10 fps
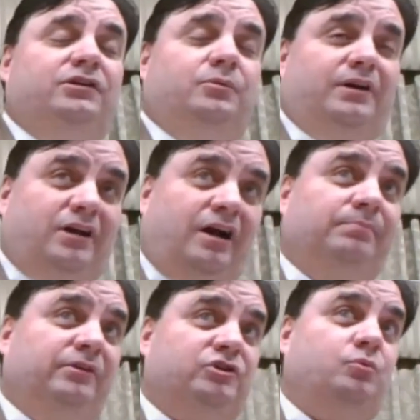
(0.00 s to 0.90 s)
to
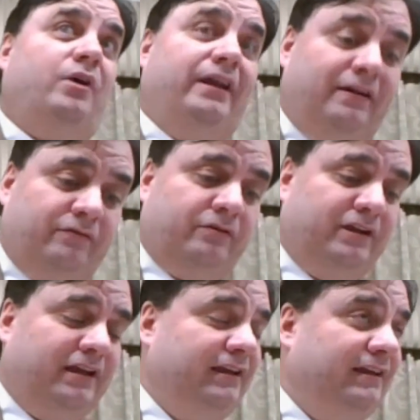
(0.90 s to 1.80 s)
accomplish whatever
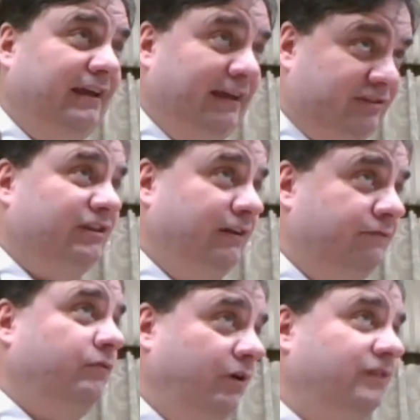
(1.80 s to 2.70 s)
He has
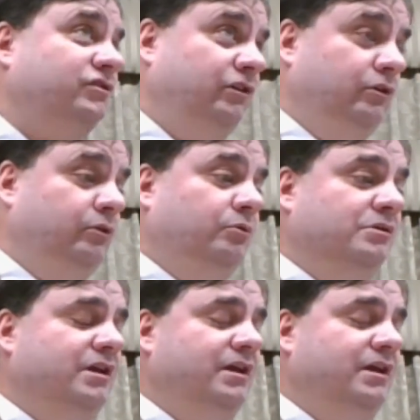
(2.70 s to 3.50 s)
said for us to do.